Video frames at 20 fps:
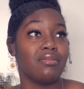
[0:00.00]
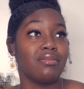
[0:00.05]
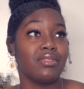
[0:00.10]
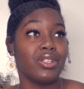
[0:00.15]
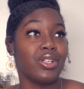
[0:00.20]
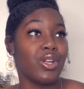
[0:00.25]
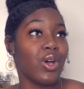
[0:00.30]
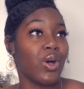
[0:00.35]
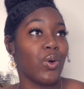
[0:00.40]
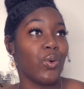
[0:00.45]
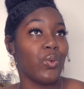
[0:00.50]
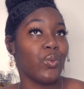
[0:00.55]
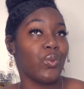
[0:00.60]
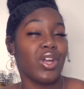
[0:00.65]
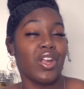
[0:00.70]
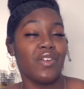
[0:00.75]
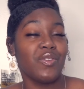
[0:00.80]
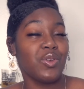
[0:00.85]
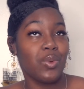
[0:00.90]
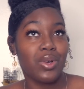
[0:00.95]
you know,
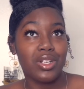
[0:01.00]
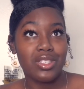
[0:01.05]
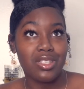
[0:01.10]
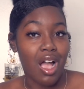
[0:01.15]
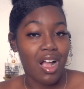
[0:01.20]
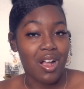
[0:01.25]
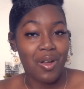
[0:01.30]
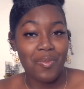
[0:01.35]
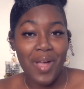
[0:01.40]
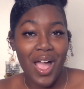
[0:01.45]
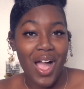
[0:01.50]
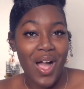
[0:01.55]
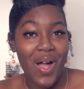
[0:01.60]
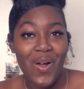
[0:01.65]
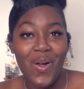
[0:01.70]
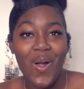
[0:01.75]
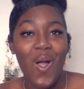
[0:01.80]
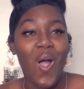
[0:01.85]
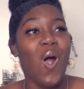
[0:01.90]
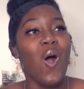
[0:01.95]
whatever you want to talk
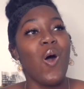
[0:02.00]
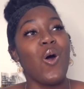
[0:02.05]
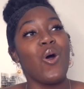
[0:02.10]
about,